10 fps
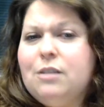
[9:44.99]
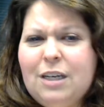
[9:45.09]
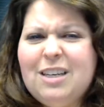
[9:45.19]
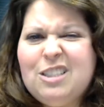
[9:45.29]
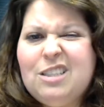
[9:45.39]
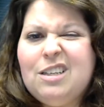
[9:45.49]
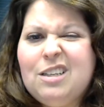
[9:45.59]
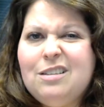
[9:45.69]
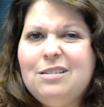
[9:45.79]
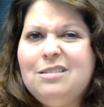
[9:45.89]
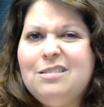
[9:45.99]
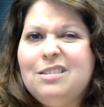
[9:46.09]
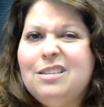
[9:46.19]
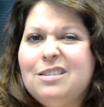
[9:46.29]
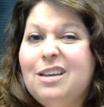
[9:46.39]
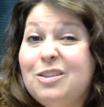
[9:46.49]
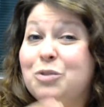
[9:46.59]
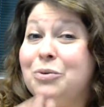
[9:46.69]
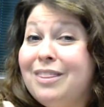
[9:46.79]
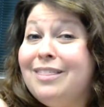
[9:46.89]
You catching on
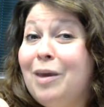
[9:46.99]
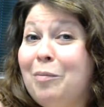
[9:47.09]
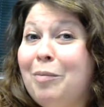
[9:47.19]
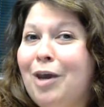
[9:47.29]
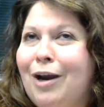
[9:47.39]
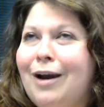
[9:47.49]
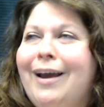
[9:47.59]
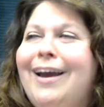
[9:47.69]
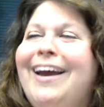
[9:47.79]
to a theme here?